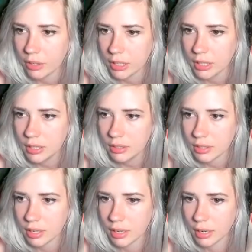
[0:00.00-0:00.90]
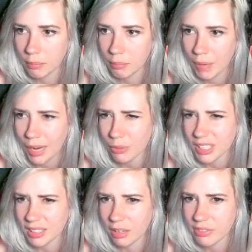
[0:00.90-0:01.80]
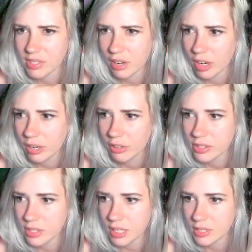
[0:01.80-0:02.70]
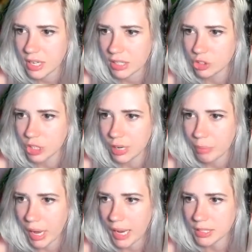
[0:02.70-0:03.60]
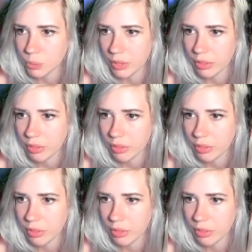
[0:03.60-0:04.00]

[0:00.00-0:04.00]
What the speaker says: here. I really love this area, honestly. It is like jam-packed with